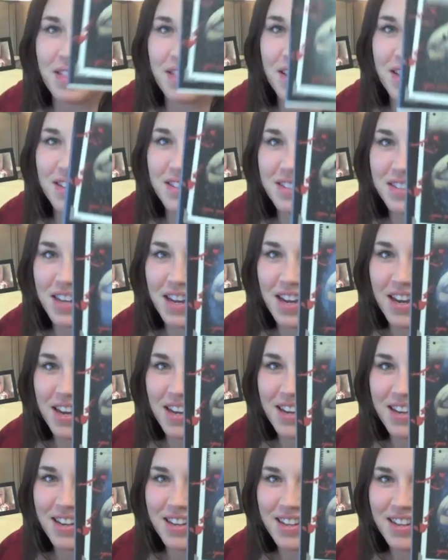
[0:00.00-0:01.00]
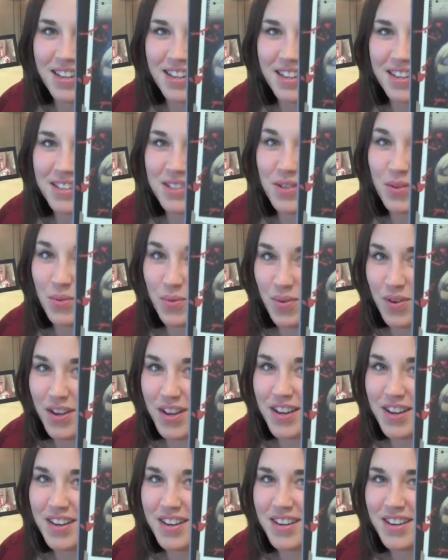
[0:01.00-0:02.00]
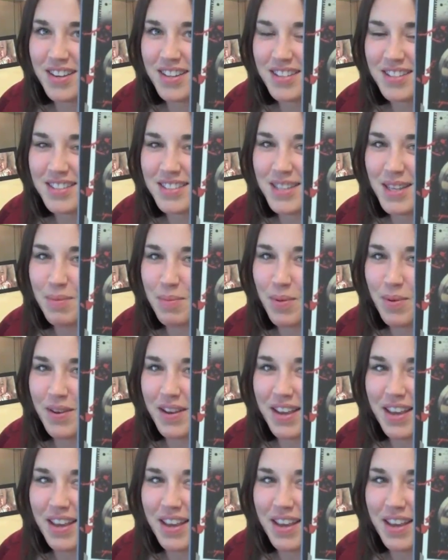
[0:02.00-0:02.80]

This guy is the one. Sleepaway